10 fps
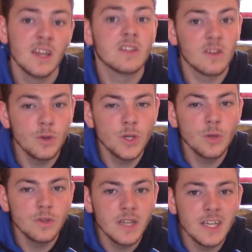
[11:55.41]
Do
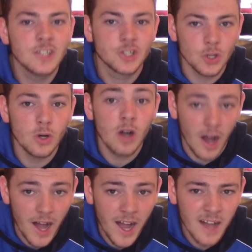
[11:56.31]
you need Joe
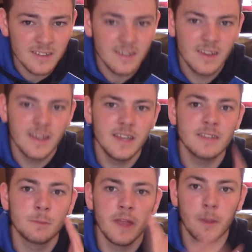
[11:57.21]
Hart?
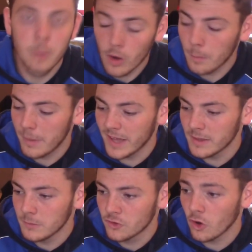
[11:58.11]
Is Nick Pope
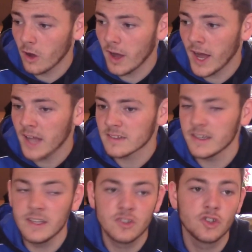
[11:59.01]
better than Joe
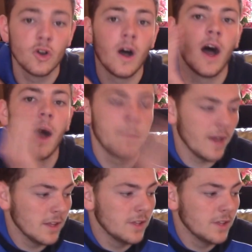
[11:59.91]
Hart? Is Joe Hart better